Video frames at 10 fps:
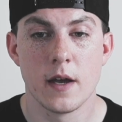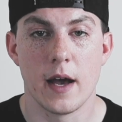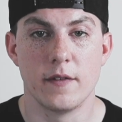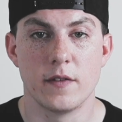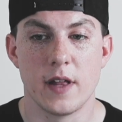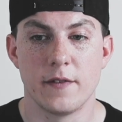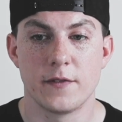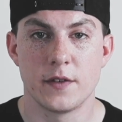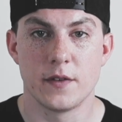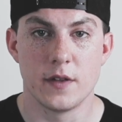I've
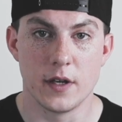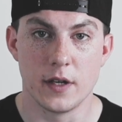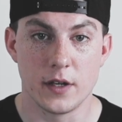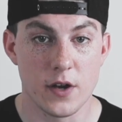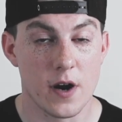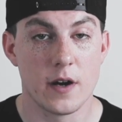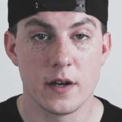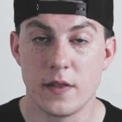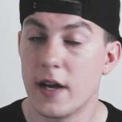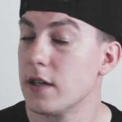left the
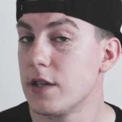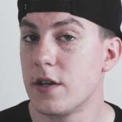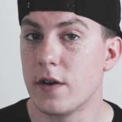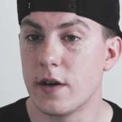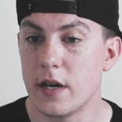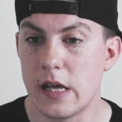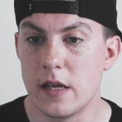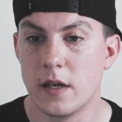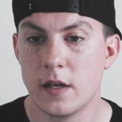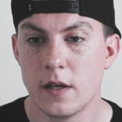Guard and that
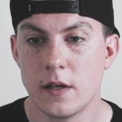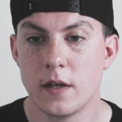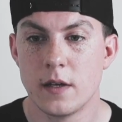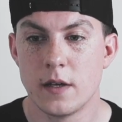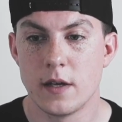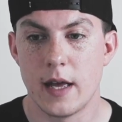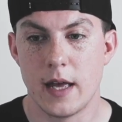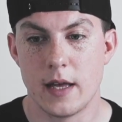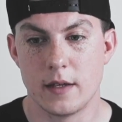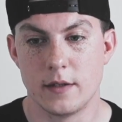security,
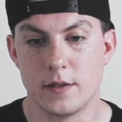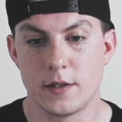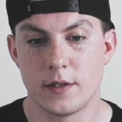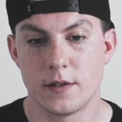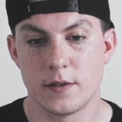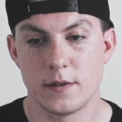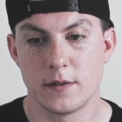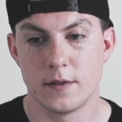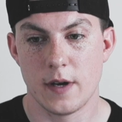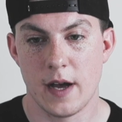and
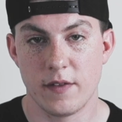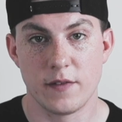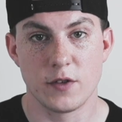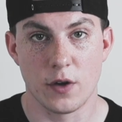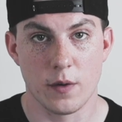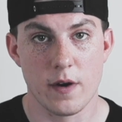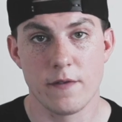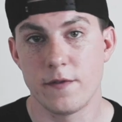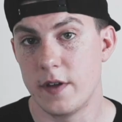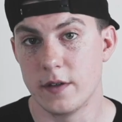I've left a career
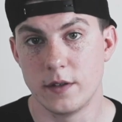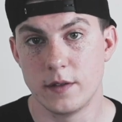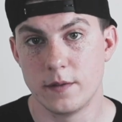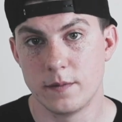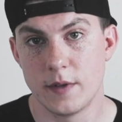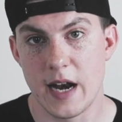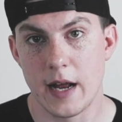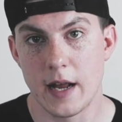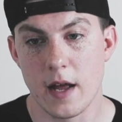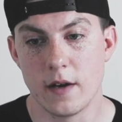field that
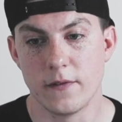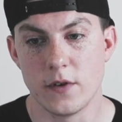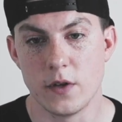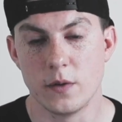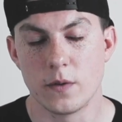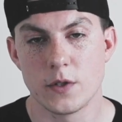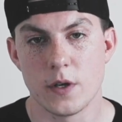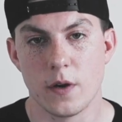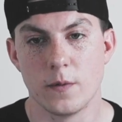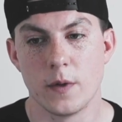I kind of knew.
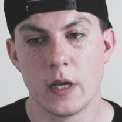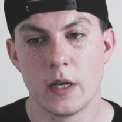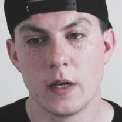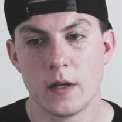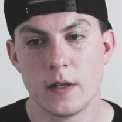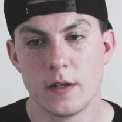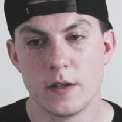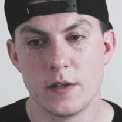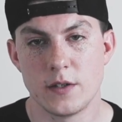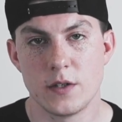So
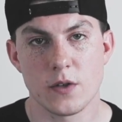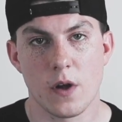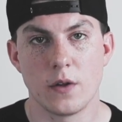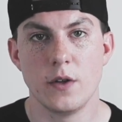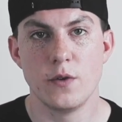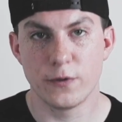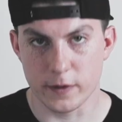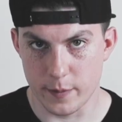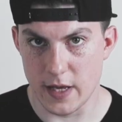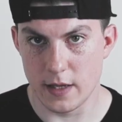this is all new
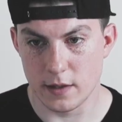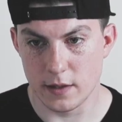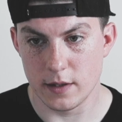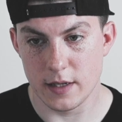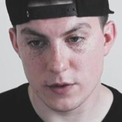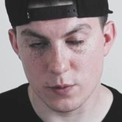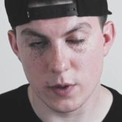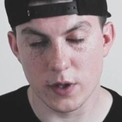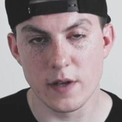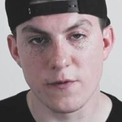for me, and it's
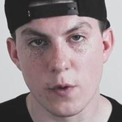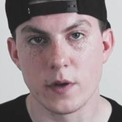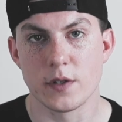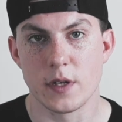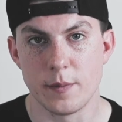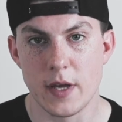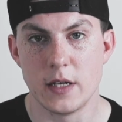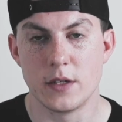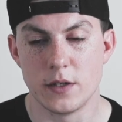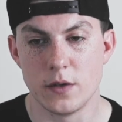really forcing
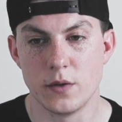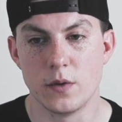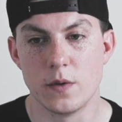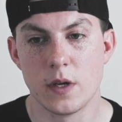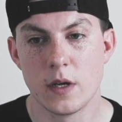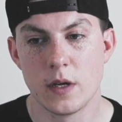me to